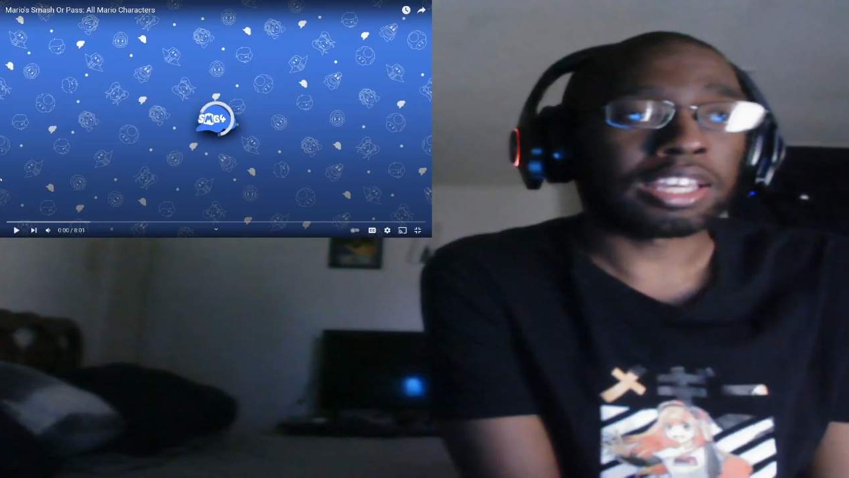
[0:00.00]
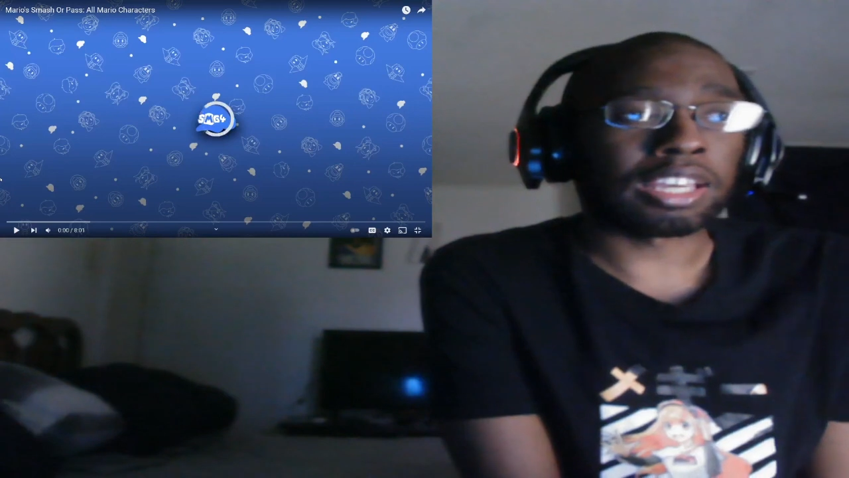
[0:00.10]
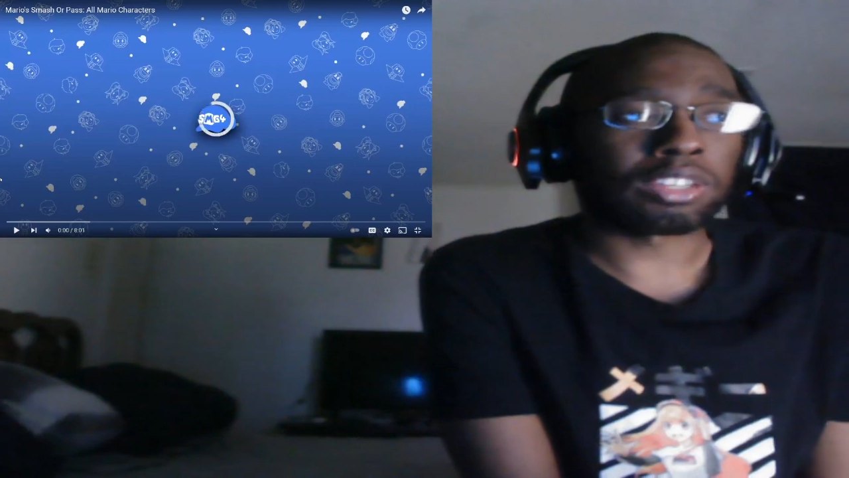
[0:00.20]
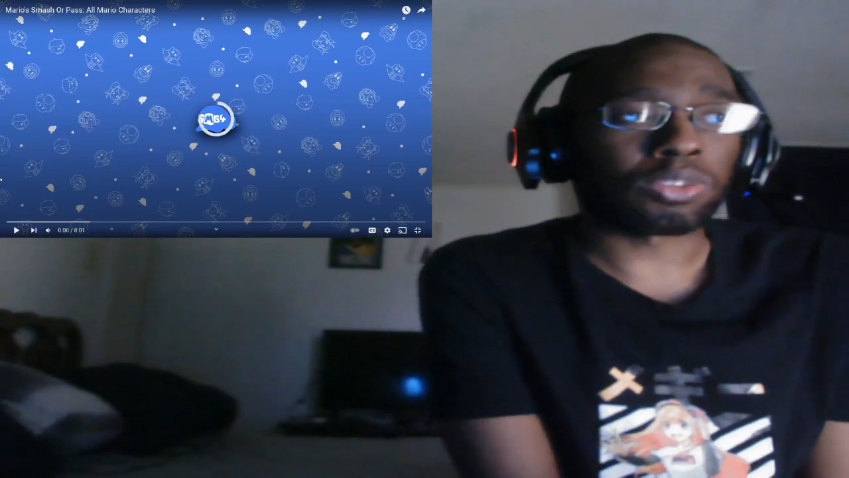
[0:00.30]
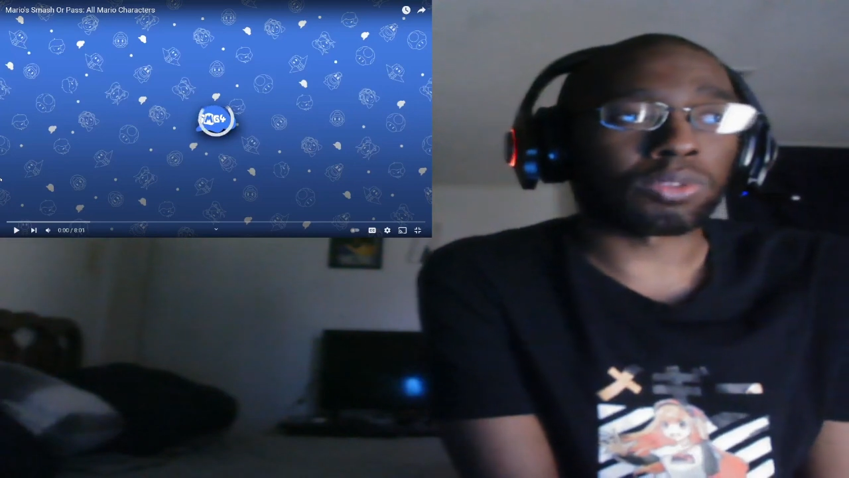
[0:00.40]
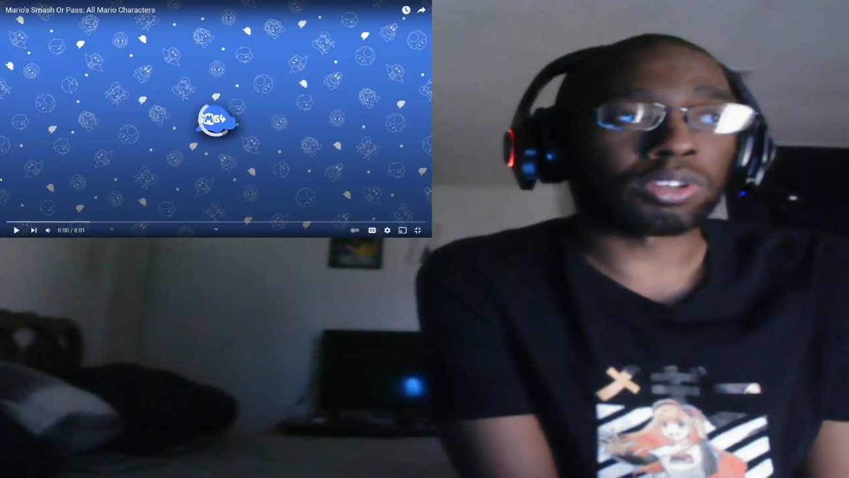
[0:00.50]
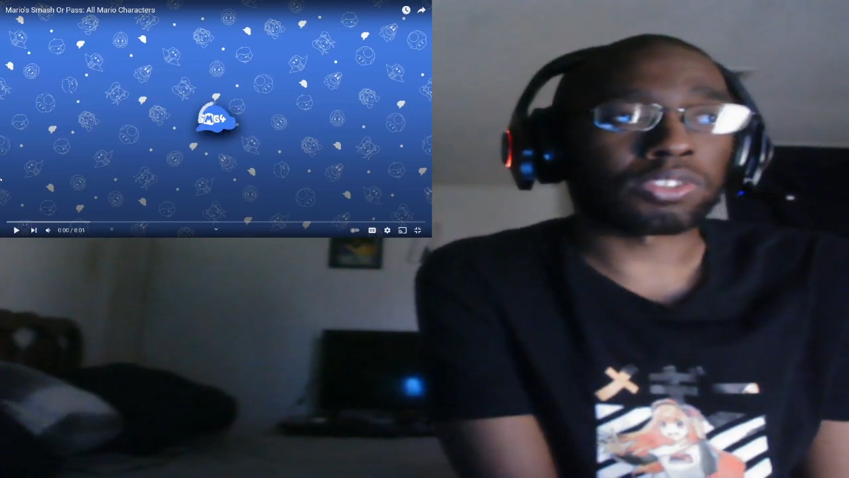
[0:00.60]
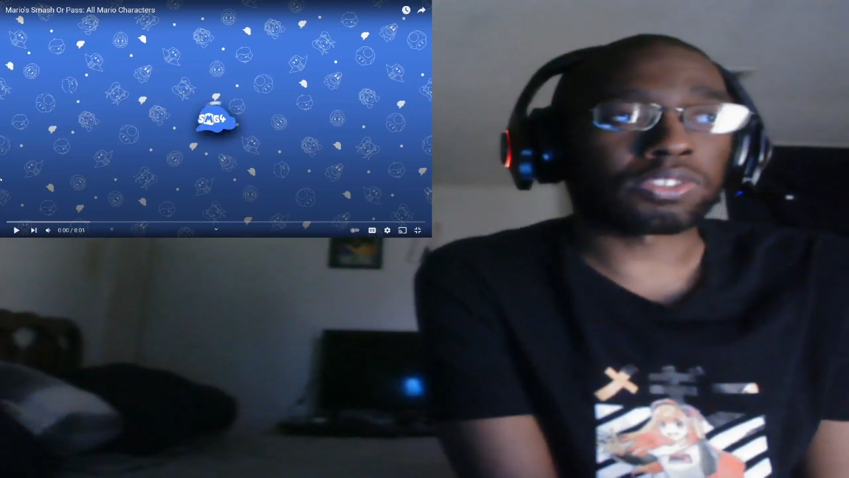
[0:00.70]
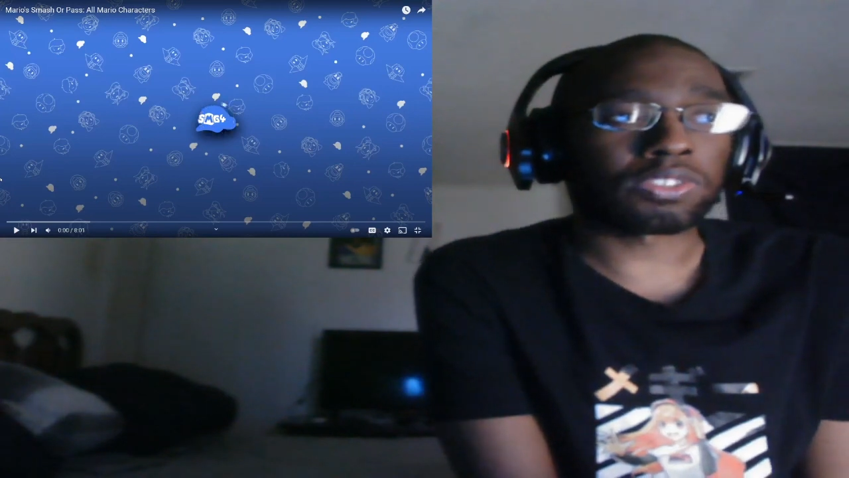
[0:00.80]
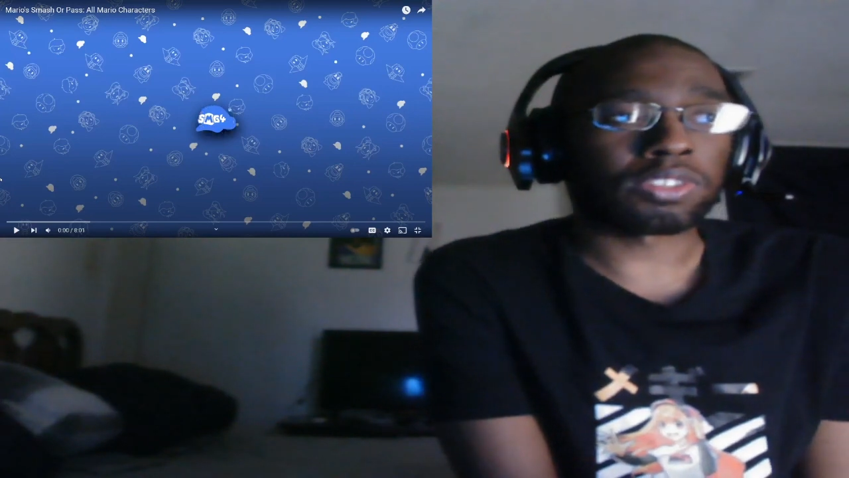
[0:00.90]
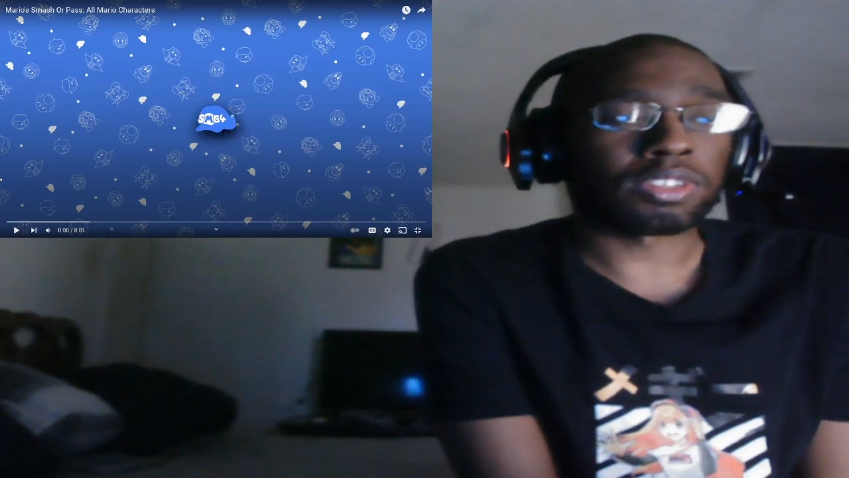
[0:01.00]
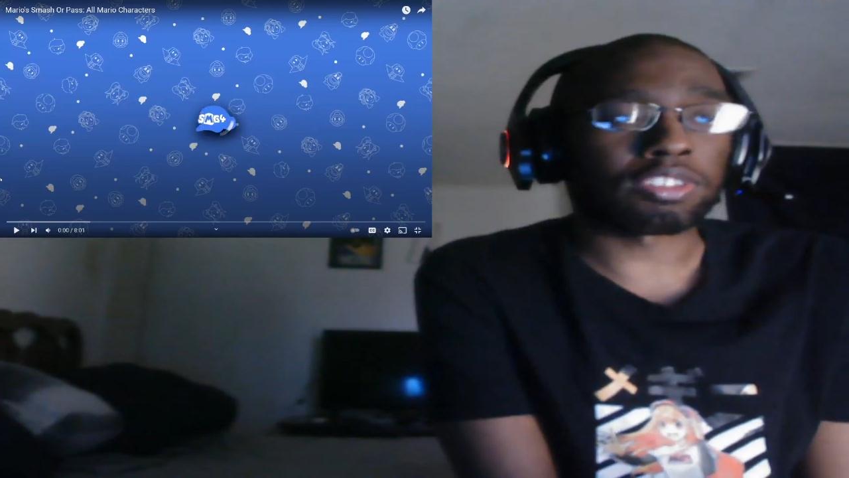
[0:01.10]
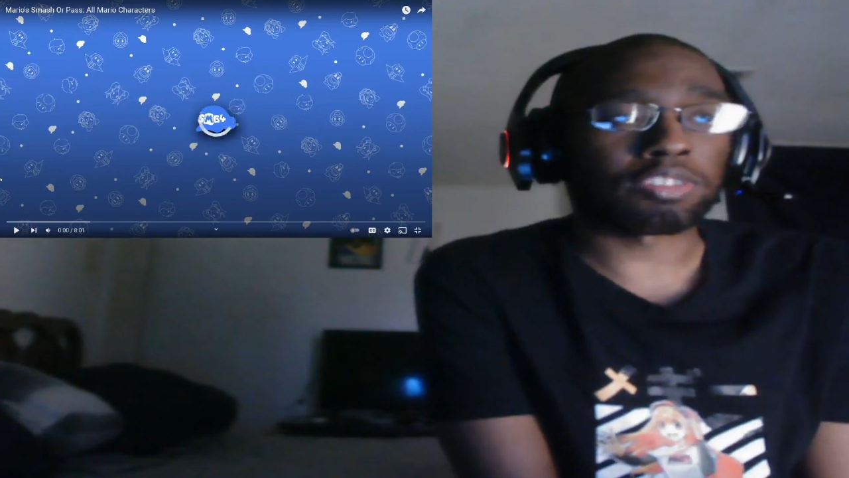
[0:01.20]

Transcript: And of course, this